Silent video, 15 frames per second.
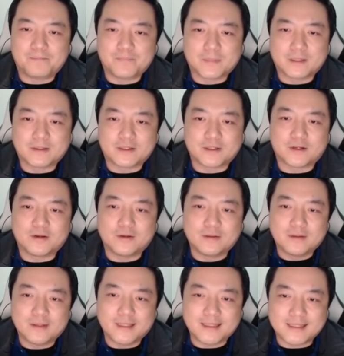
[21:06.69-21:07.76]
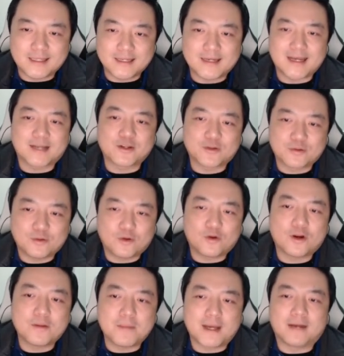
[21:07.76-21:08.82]
So it's a natural
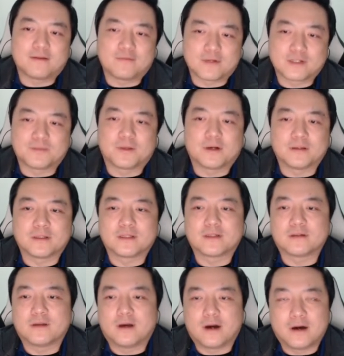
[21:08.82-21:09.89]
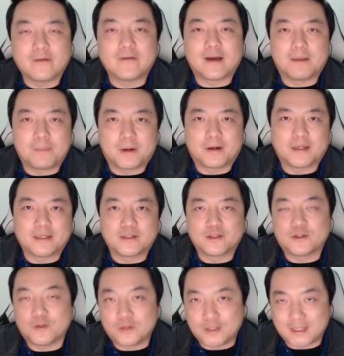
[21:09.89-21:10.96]
automated response of our bodies to
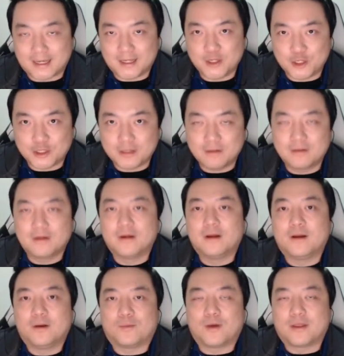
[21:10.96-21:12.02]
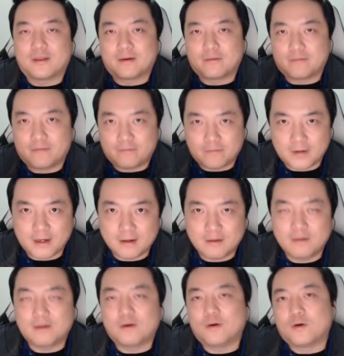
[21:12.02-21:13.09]
danger, whether real
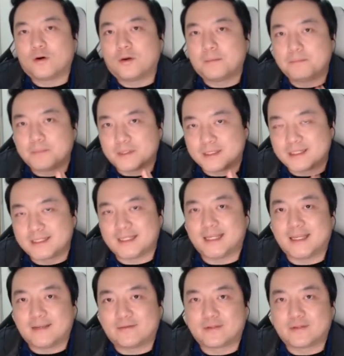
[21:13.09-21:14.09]
or perceived.